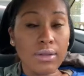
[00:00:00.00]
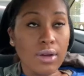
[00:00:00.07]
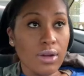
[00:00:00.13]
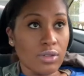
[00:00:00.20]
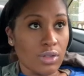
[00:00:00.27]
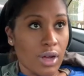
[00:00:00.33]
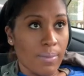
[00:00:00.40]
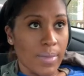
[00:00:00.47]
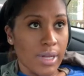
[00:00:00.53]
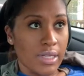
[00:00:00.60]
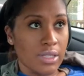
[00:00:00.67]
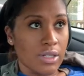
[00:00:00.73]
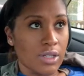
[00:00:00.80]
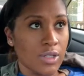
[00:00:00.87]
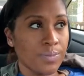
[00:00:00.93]
third
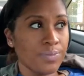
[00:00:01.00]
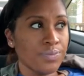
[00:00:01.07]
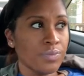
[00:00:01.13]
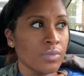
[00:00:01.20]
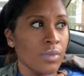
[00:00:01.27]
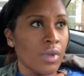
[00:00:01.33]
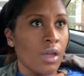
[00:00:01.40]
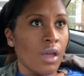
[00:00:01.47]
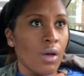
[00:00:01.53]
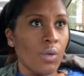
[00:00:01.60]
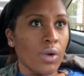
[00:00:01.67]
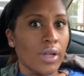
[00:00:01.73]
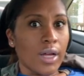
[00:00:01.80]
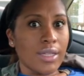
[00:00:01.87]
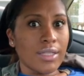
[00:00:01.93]
trimester.
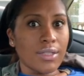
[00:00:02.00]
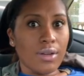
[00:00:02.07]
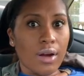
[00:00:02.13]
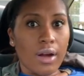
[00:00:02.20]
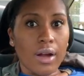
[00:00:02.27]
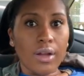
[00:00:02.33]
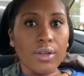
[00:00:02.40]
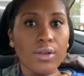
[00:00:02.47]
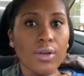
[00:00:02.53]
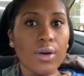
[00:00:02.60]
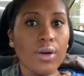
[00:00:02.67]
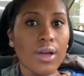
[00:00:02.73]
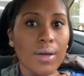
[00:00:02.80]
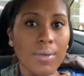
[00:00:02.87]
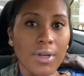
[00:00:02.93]
Will I start,
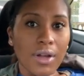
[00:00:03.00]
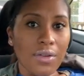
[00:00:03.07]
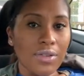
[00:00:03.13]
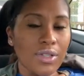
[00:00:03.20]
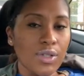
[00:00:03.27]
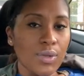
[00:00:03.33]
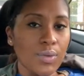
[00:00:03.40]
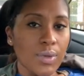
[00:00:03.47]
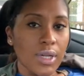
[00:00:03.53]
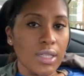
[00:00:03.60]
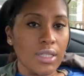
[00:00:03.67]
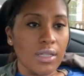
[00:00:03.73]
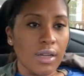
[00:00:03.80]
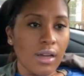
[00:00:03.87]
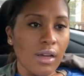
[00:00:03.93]
coming every 2
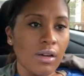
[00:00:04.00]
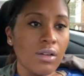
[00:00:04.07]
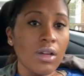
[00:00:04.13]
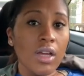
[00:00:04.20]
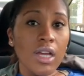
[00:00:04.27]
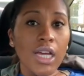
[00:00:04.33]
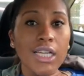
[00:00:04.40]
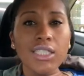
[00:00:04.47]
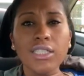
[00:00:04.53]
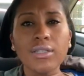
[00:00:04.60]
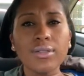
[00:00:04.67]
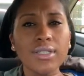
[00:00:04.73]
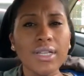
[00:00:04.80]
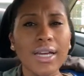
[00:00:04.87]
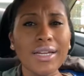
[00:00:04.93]
weeks now? And she
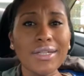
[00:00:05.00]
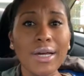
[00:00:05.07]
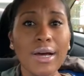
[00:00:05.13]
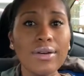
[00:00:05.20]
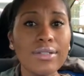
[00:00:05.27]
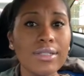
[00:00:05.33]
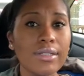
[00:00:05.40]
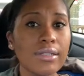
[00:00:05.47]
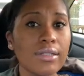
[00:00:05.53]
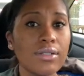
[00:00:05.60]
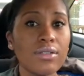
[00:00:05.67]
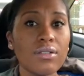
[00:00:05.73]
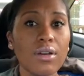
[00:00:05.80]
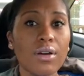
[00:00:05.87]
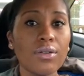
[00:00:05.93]
was like, no, since,
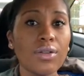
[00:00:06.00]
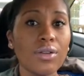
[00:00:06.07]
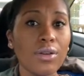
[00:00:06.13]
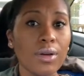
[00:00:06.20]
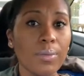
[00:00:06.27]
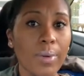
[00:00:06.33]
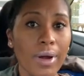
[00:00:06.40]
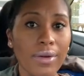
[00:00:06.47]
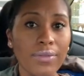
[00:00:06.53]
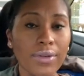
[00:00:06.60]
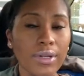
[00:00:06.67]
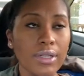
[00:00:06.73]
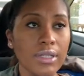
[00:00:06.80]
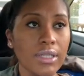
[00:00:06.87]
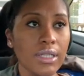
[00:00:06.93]
you're
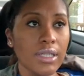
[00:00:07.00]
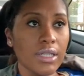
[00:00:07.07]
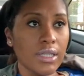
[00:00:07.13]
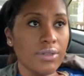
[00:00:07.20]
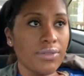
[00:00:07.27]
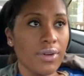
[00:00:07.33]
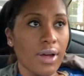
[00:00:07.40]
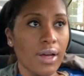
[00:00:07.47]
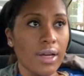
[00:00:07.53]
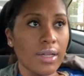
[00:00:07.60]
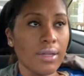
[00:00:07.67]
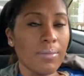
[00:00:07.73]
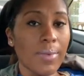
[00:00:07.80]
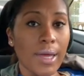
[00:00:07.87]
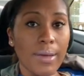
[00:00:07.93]
perfectly fine,
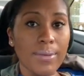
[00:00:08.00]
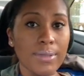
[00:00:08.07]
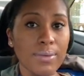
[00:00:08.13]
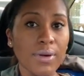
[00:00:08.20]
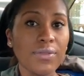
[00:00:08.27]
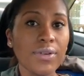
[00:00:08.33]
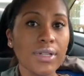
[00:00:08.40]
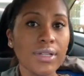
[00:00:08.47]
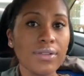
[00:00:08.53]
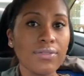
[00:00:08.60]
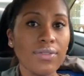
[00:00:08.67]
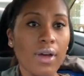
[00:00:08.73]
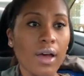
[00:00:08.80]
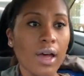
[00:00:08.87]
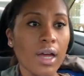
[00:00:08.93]
the baby's perfectly
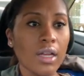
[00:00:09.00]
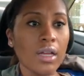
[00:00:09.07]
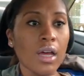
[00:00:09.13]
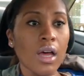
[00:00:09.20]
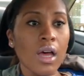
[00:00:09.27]
fine,